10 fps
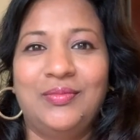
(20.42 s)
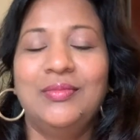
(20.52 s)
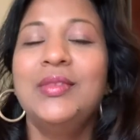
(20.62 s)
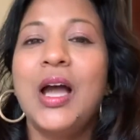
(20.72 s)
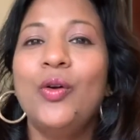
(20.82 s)

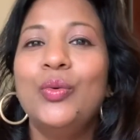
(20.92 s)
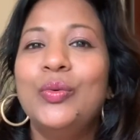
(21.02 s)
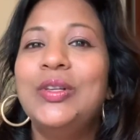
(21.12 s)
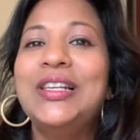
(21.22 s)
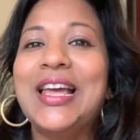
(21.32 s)
Now,
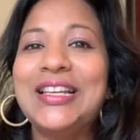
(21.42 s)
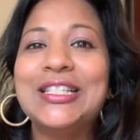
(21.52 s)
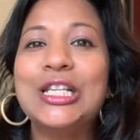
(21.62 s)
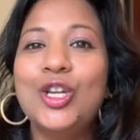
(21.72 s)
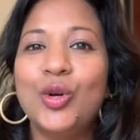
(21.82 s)

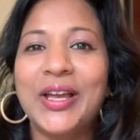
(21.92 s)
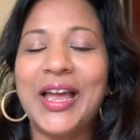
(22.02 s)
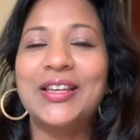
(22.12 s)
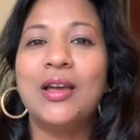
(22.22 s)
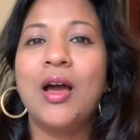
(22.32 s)
let's look
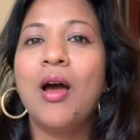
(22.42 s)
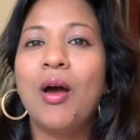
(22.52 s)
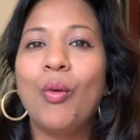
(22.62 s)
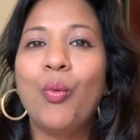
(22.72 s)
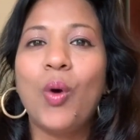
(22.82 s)
at
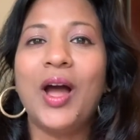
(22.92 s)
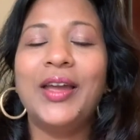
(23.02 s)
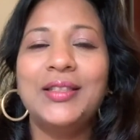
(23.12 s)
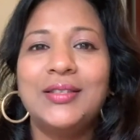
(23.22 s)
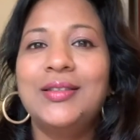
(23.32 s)

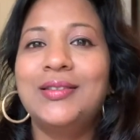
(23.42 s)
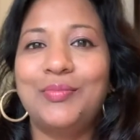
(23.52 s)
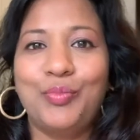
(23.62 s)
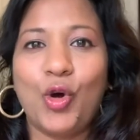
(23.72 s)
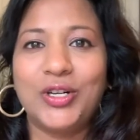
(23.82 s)
why this is
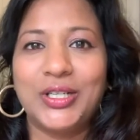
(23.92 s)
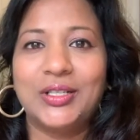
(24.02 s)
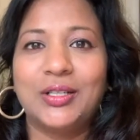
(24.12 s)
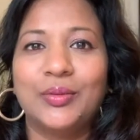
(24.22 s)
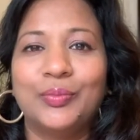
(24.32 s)
important.